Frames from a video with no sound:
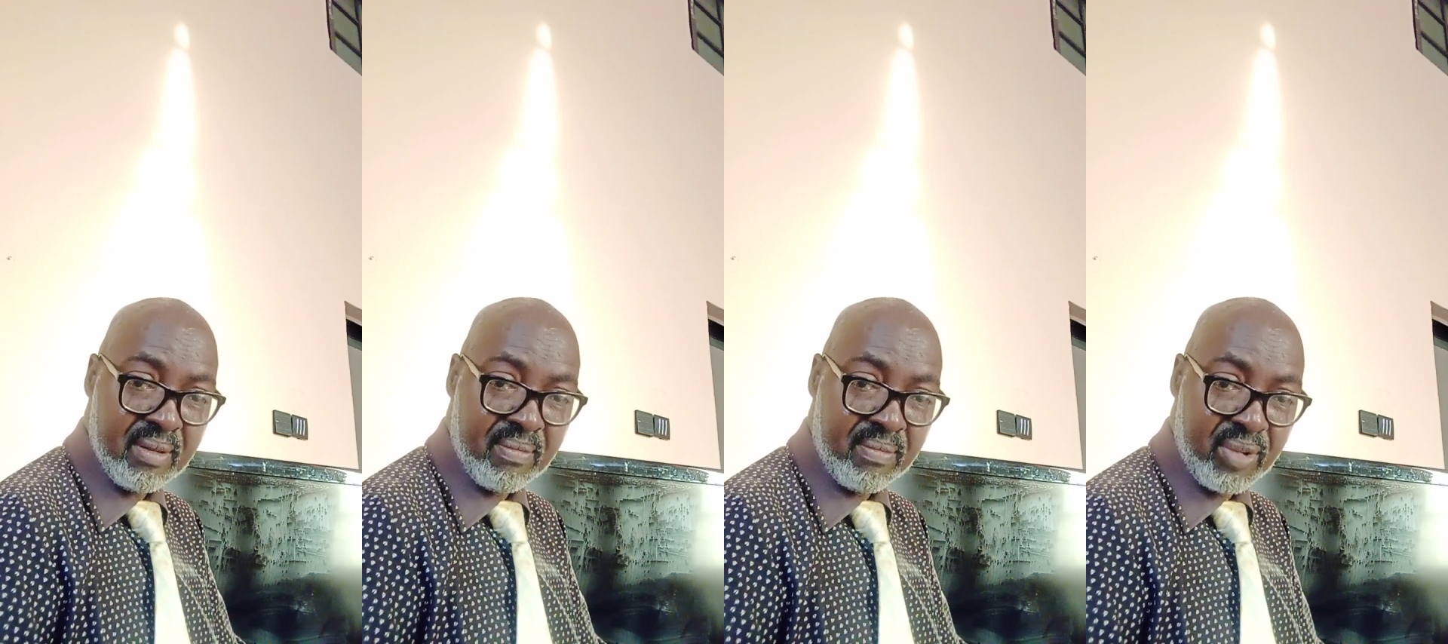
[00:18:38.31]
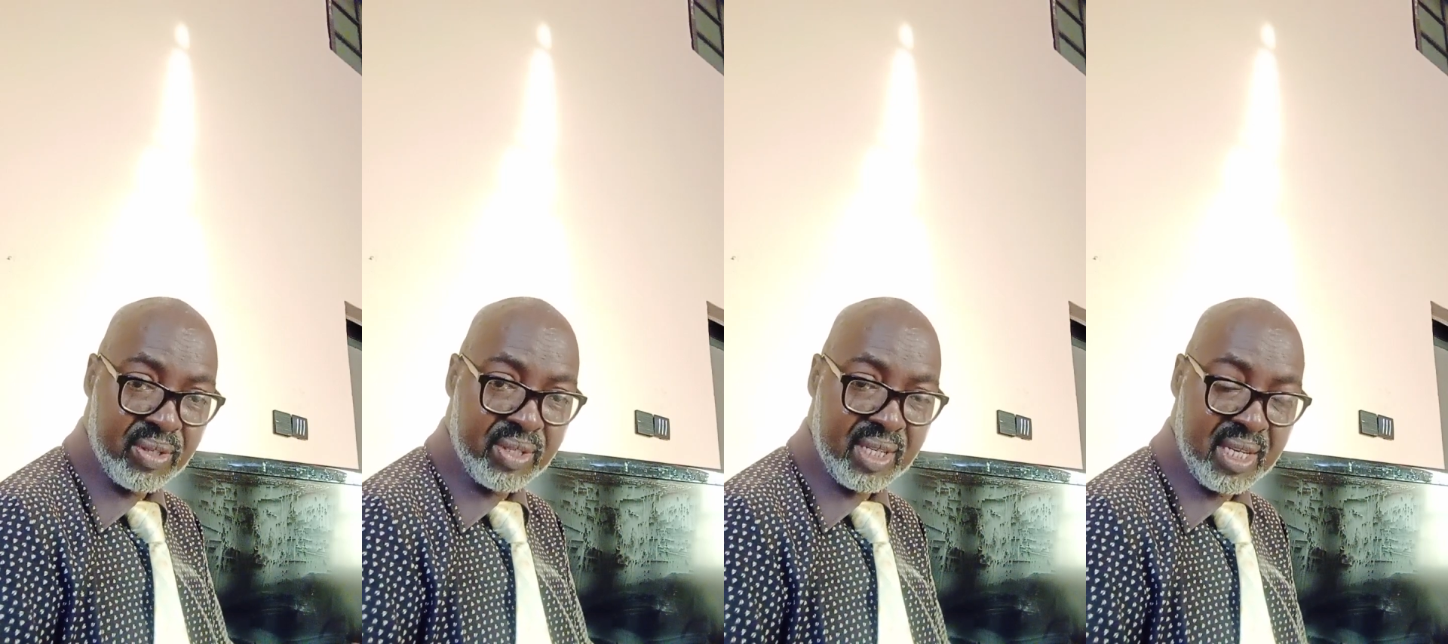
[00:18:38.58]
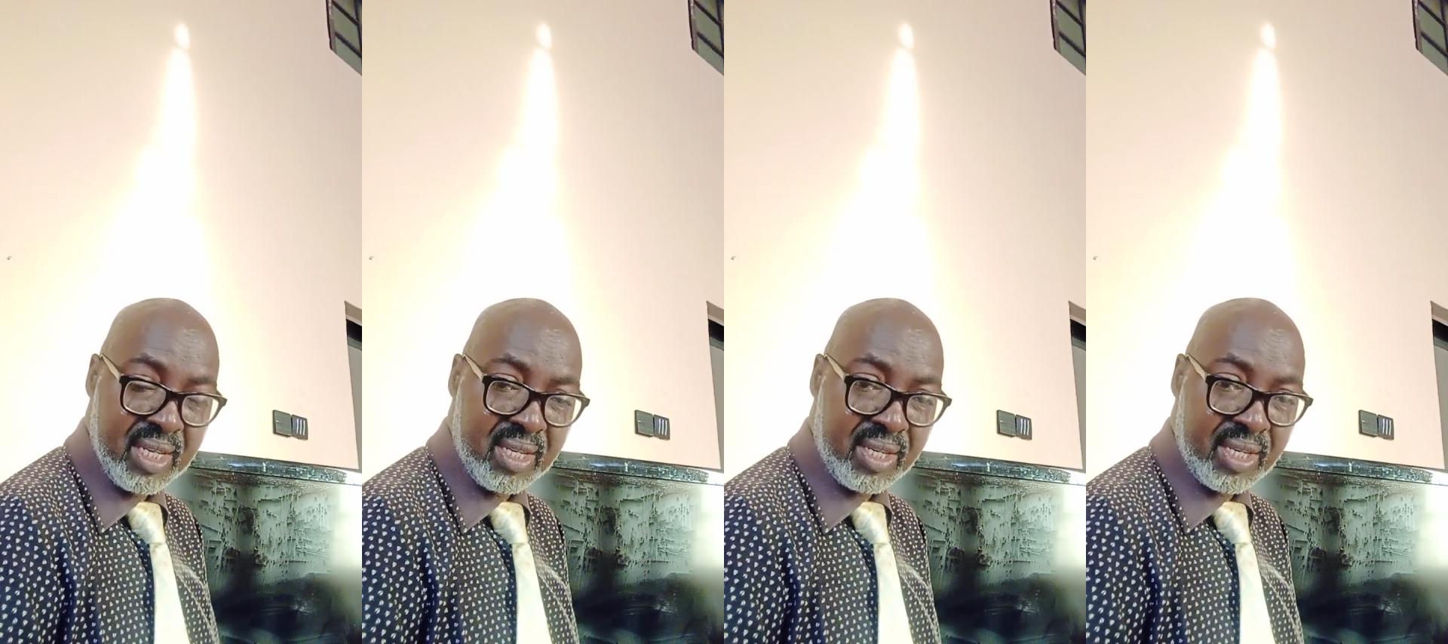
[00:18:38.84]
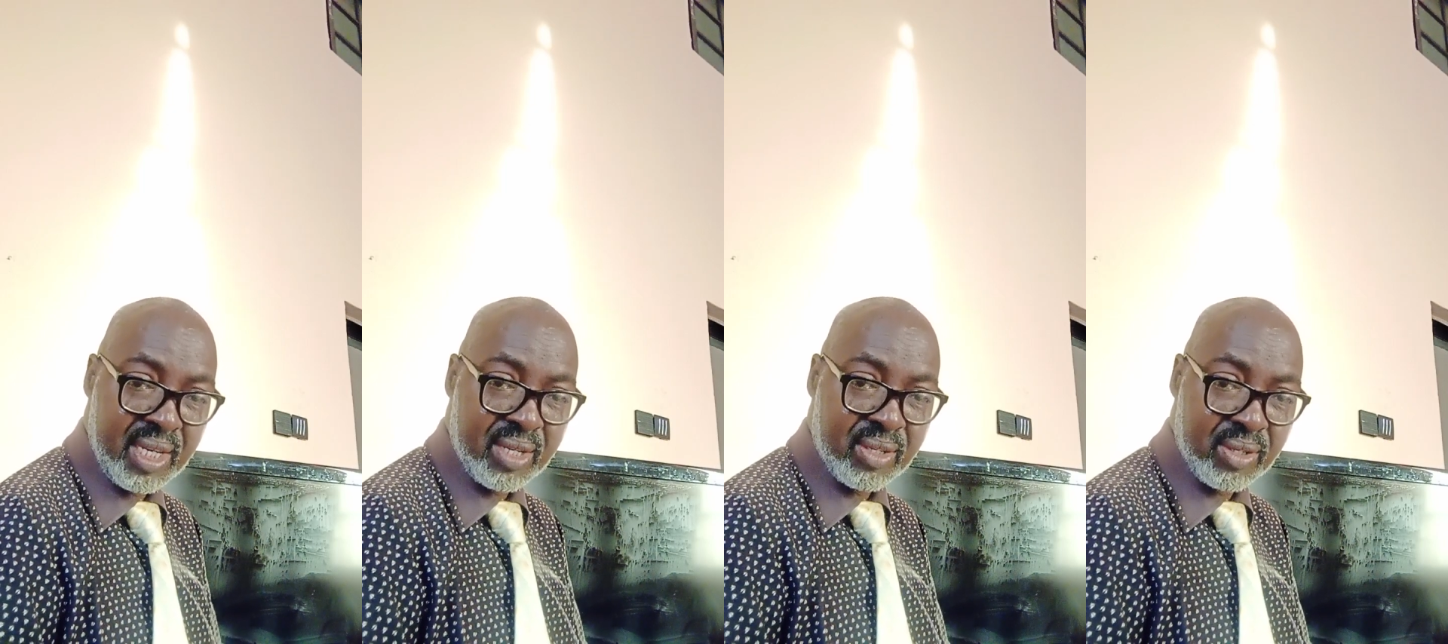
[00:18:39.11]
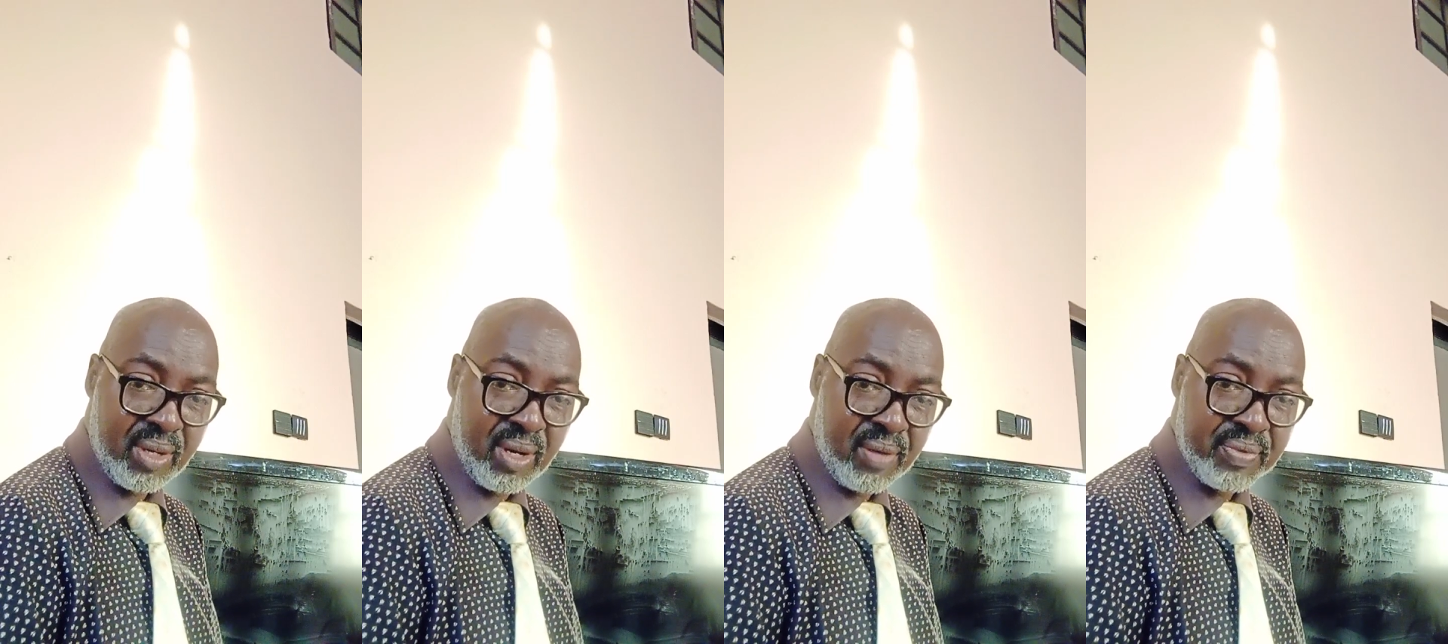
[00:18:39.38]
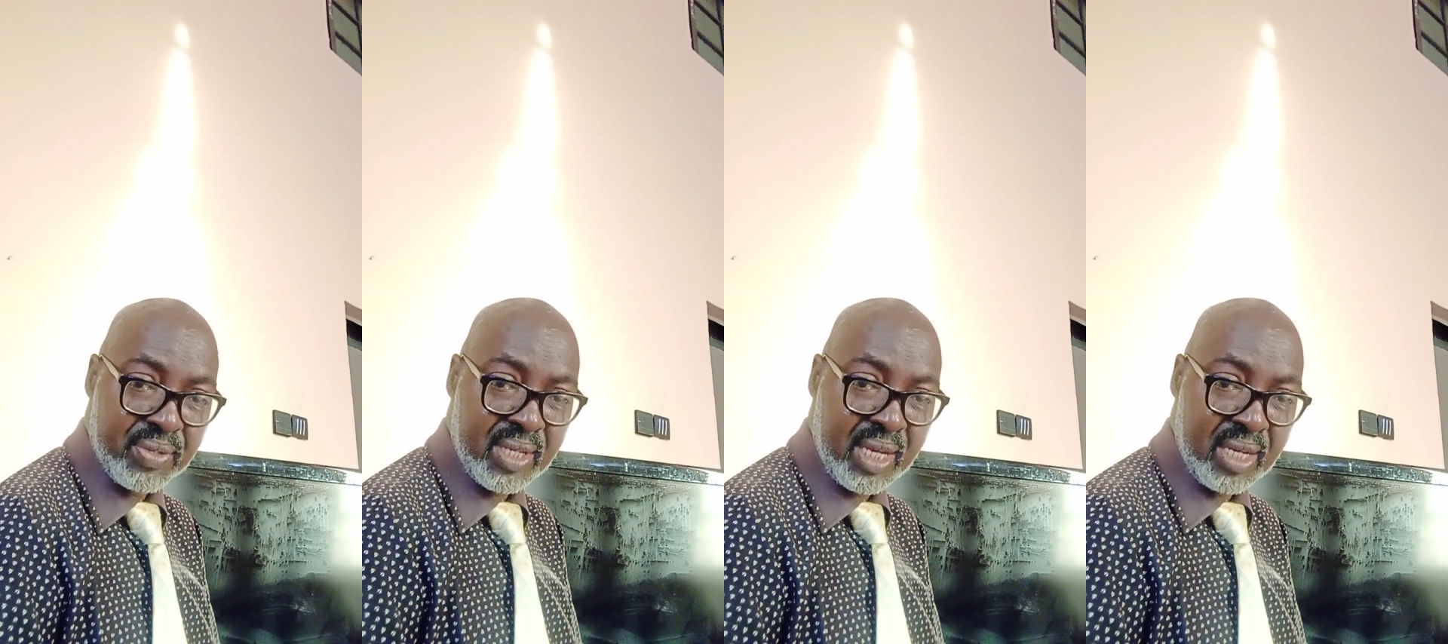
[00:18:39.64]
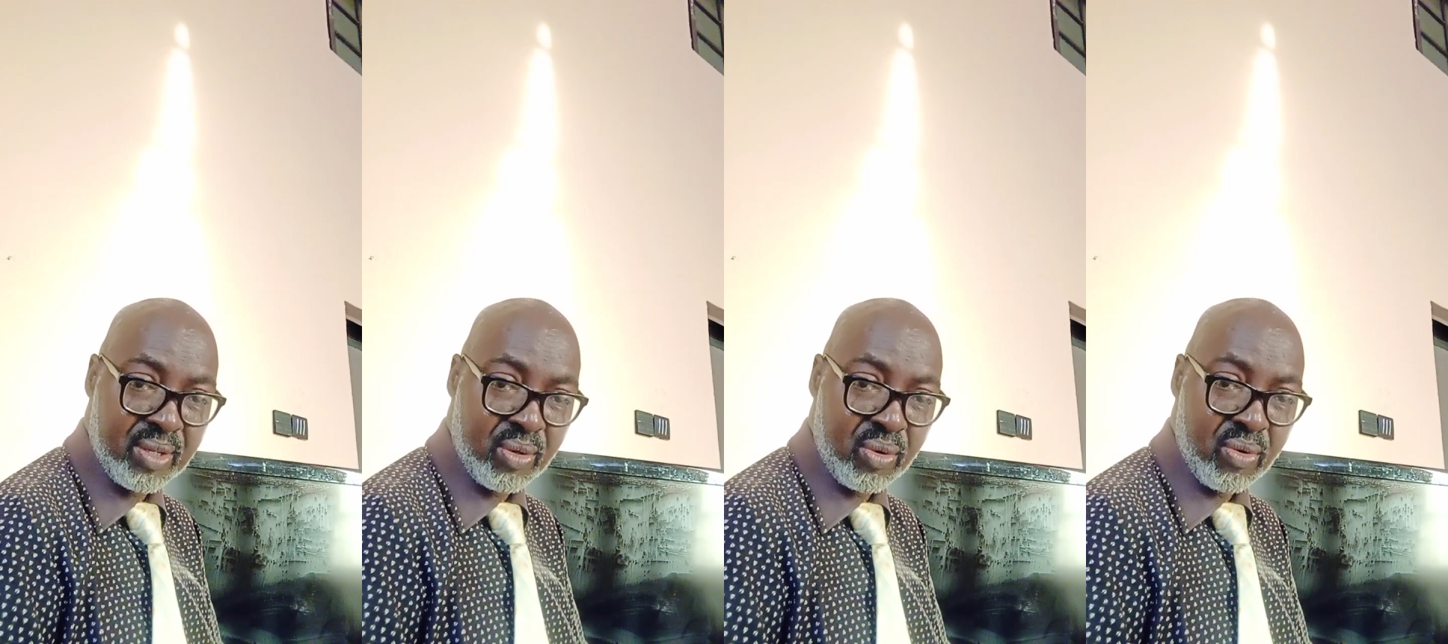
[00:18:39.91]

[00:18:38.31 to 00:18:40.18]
much intakes of certain